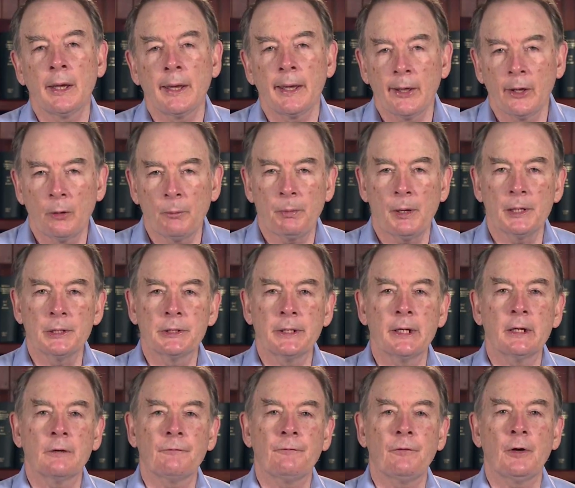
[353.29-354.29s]
help
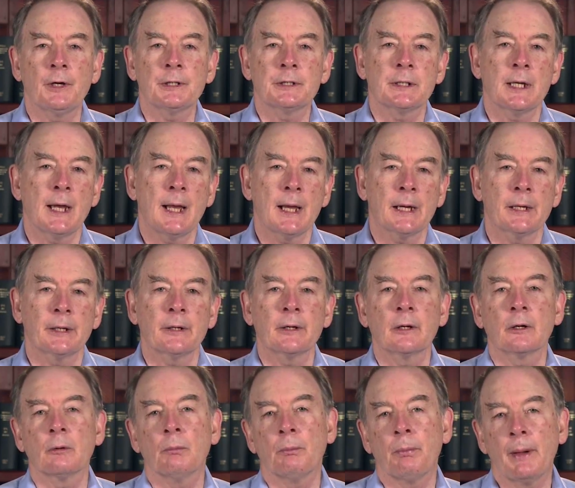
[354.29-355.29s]
identify target
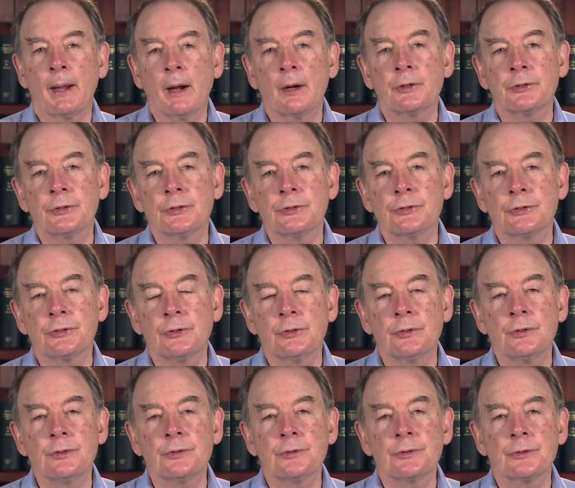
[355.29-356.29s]
and comparison
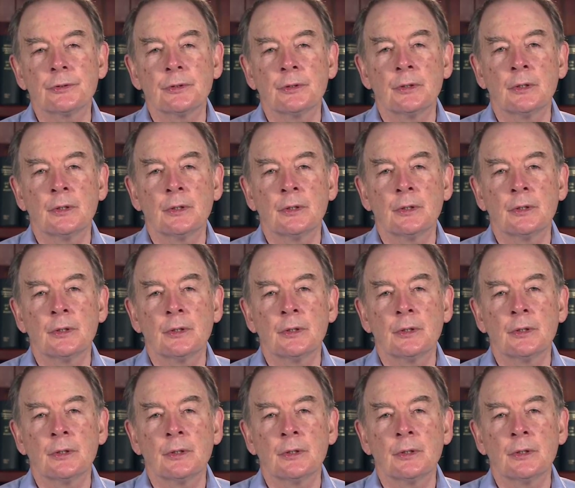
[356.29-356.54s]
students,